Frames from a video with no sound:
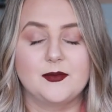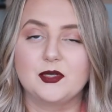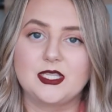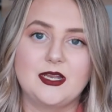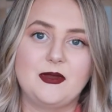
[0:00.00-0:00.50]
I
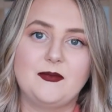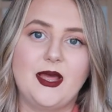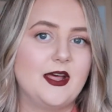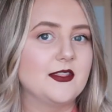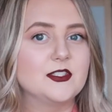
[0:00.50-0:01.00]
put that in my
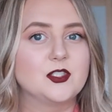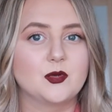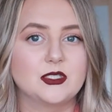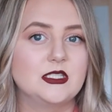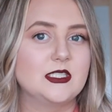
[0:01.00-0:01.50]
bath. I
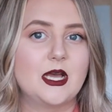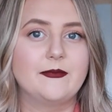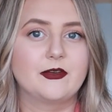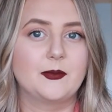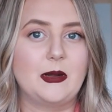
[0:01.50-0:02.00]
soaked in the
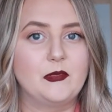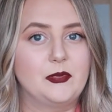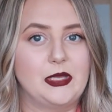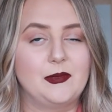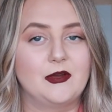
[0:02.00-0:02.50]
tub for
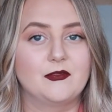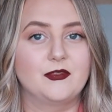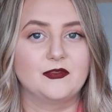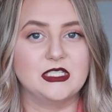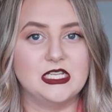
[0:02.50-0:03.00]
probably about
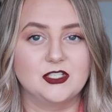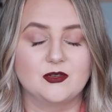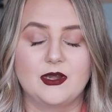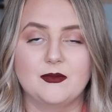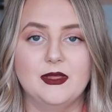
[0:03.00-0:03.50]
fifteen to
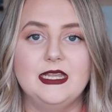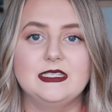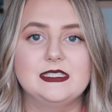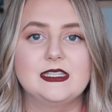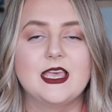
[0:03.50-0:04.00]
twenty
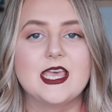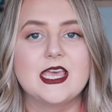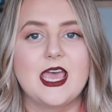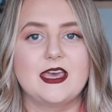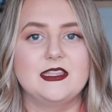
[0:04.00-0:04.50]
minutes,
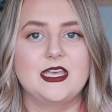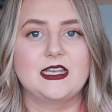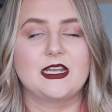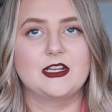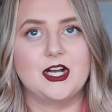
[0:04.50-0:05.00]
and
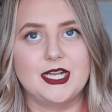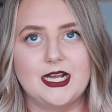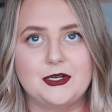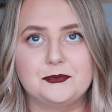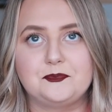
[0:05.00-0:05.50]
then I got
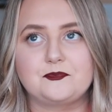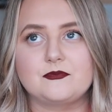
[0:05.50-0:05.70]
out,